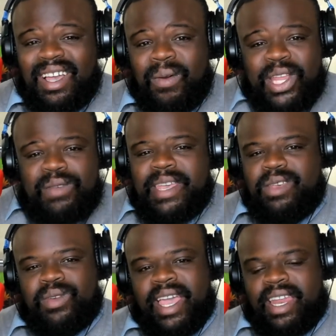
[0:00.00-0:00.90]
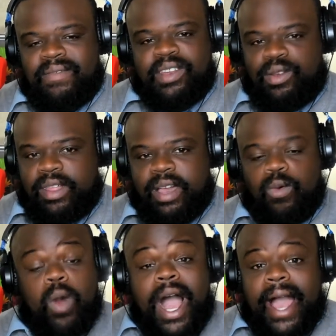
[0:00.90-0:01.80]
What do you mean you can't even do that?
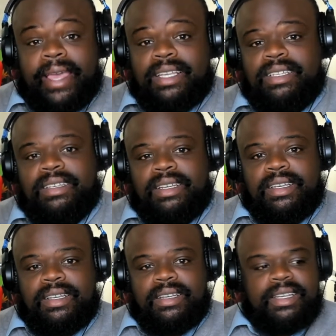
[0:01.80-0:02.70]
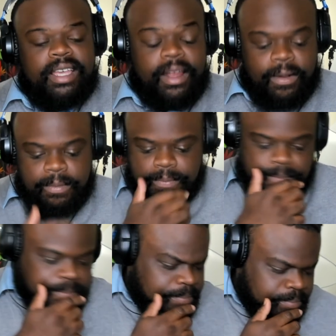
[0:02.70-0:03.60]
Why? You know?
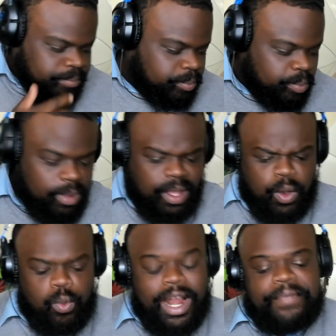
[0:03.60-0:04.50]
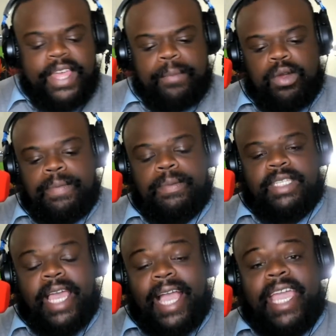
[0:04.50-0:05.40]
When I think when people
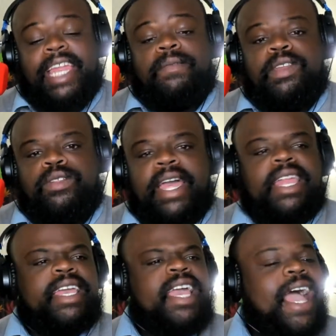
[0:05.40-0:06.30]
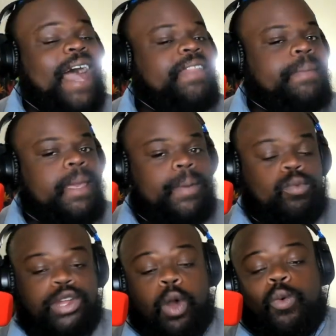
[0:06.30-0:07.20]
say I can't even do that, like I think people
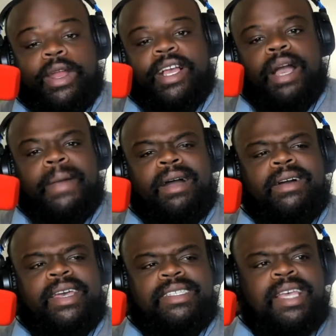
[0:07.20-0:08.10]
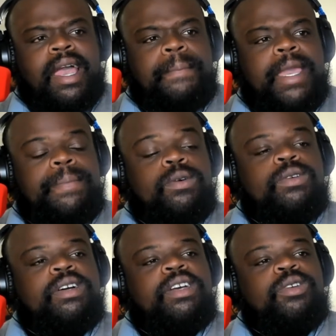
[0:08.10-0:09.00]
don't want to come out as
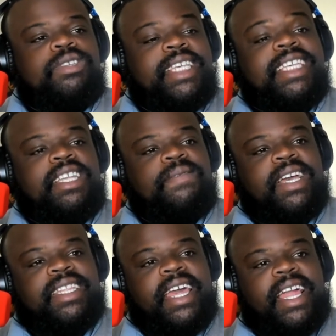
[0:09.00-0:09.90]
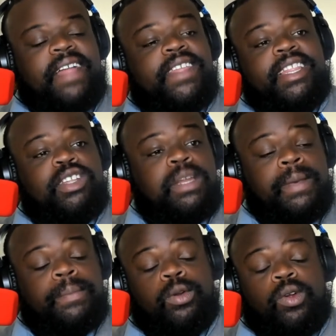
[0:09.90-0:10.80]
people who say stuff like that. I think those are the
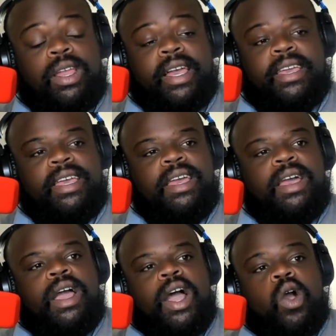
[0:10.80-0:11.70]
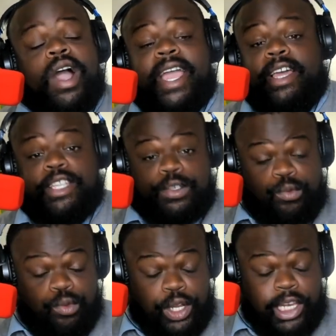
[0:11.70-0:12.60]
people who are like, oh, I got this
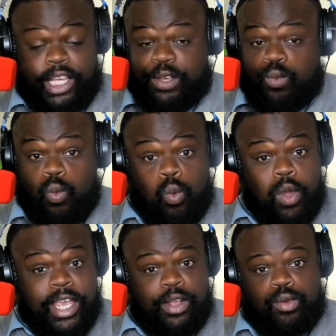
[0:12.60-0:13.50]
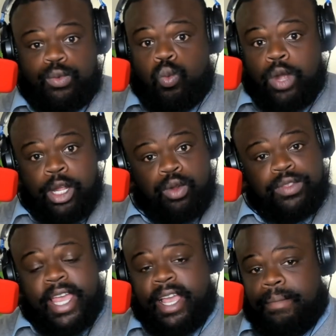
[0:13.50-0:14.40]
really weird, weird
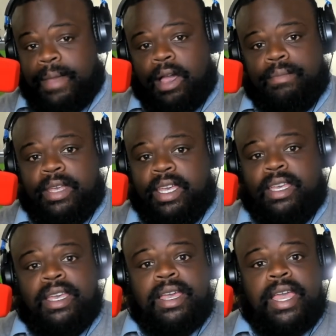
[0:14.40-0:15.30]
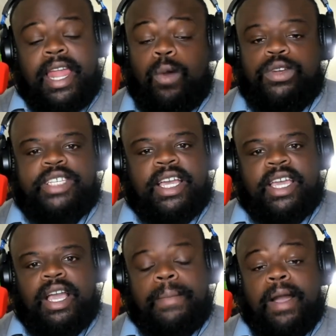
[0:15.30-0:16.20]
thing about me, and I wish I
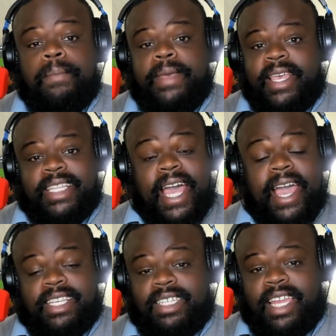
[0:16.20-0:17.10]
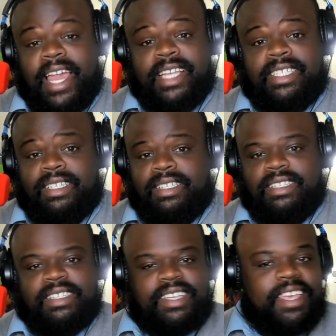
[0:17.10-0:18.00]
could come out because I actually like to,
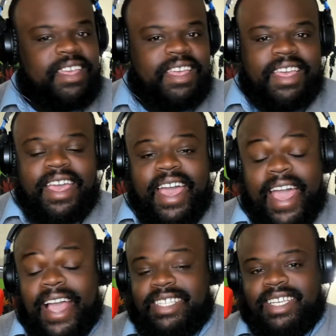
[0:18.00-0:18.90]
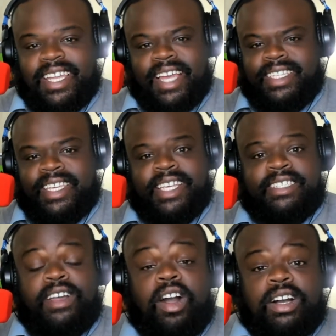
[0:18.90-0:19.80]
I actually like to kiss
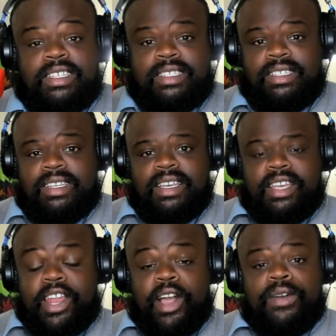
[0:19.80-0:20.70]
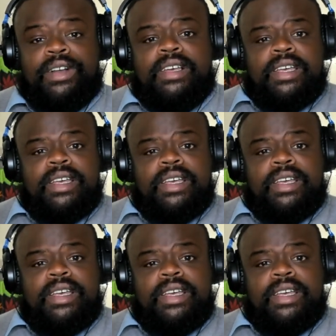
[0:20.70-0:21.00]
dogs, you know,